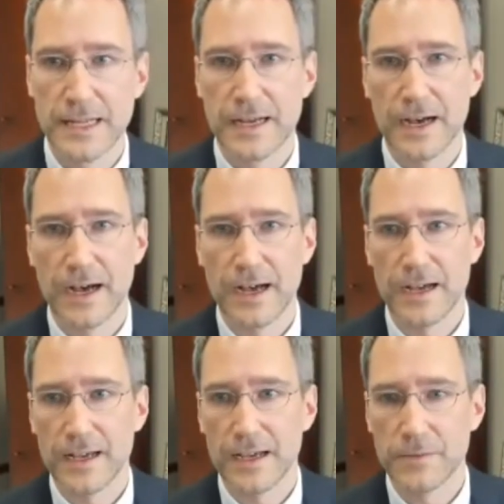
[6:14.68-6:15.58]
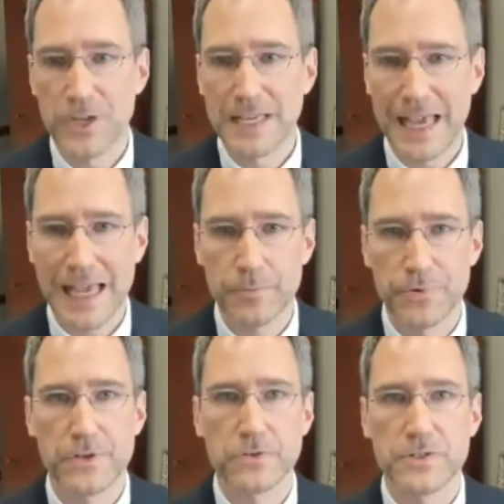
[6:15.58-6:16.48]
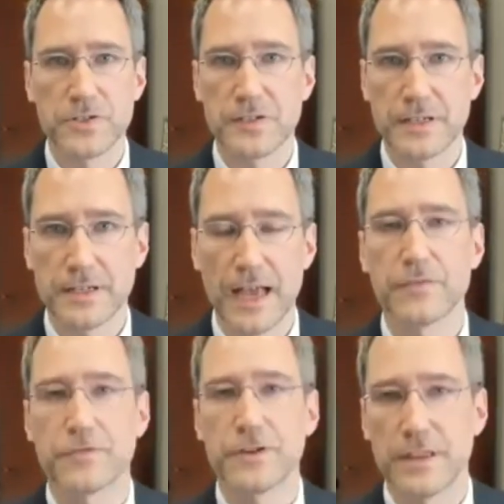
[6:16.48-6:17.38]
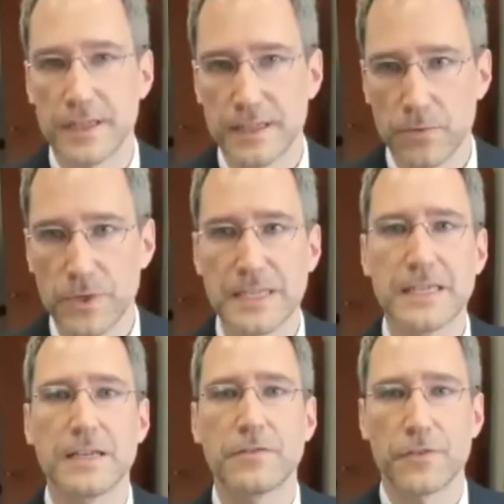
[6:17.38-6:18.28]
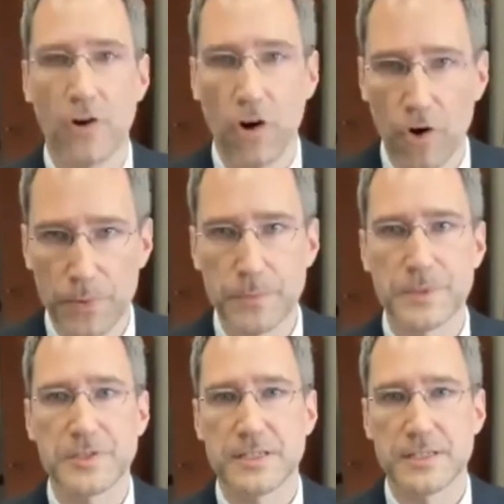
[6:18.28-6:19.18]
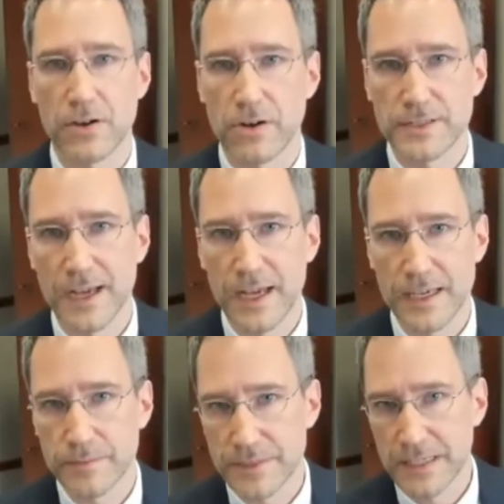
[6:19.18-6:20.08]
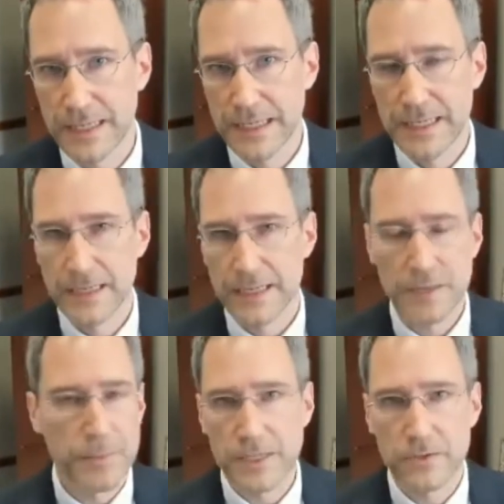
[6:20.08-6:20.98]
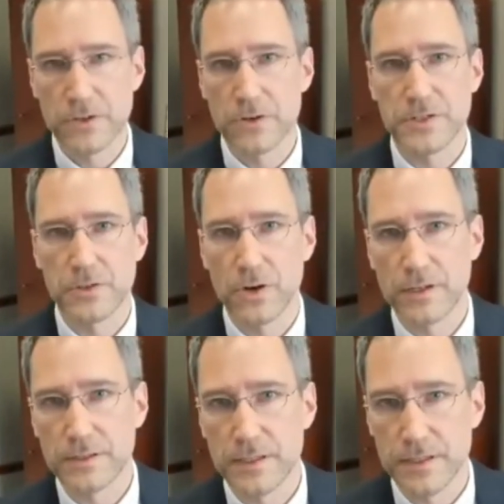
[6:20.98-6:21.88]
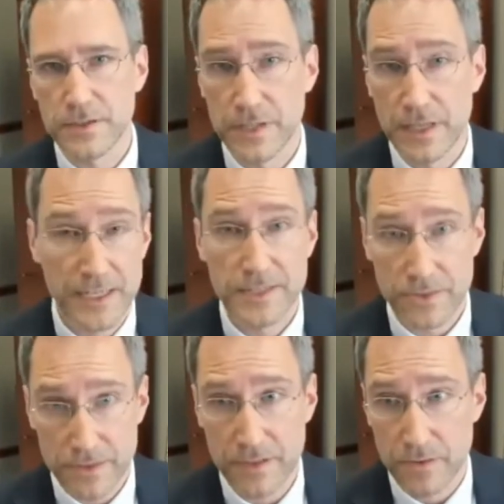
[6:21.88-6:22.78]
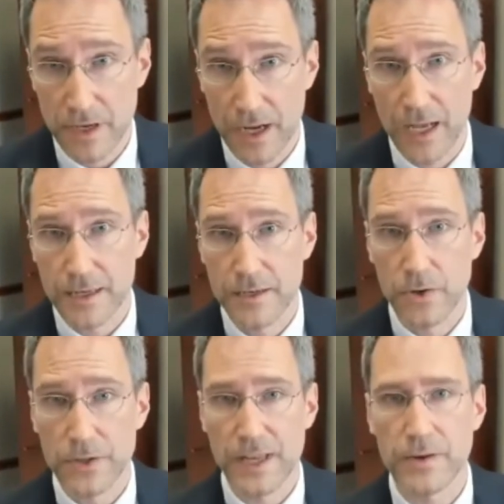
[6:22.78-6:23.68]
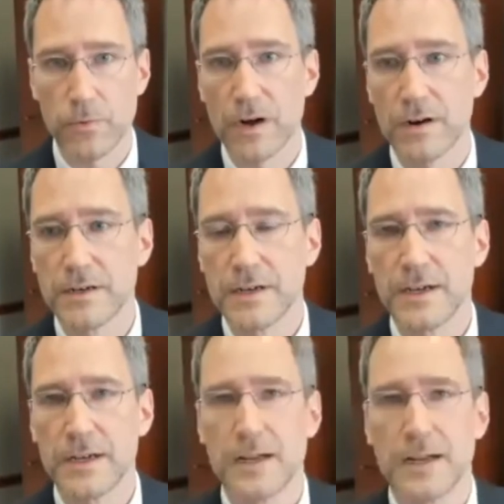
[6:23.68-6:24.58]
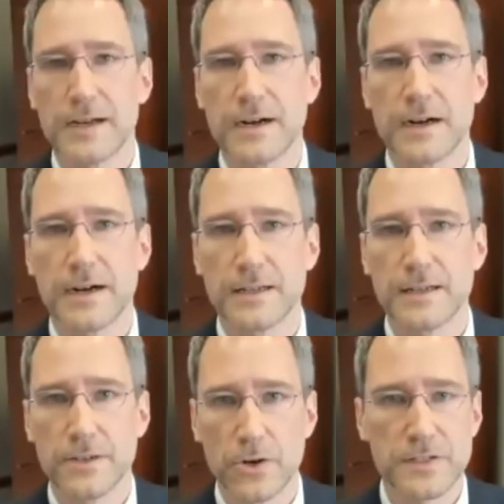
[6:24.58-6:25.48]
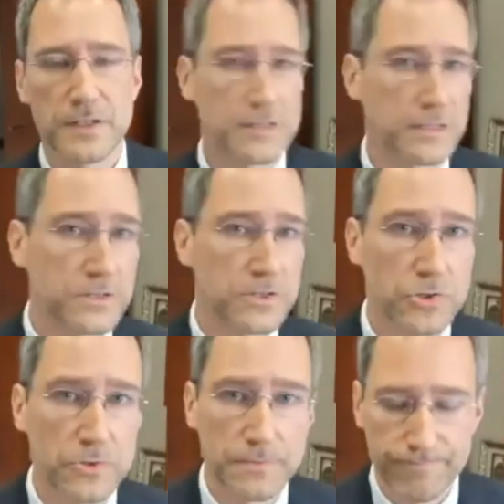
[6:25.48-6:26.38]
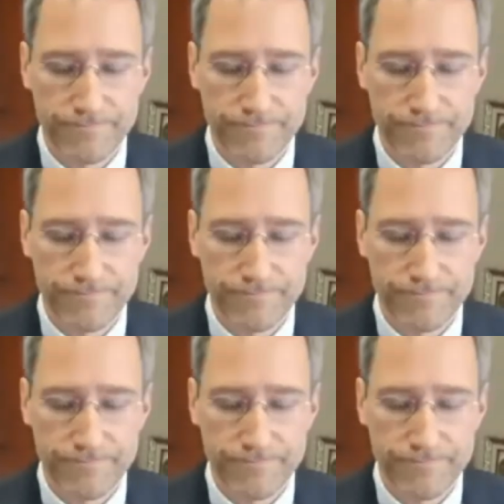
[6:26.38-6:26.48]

And we can't produce everything that we need for all purposes at all times. Anybody who knows the oil industry, and I certainly do not know it that well, knows that this is true.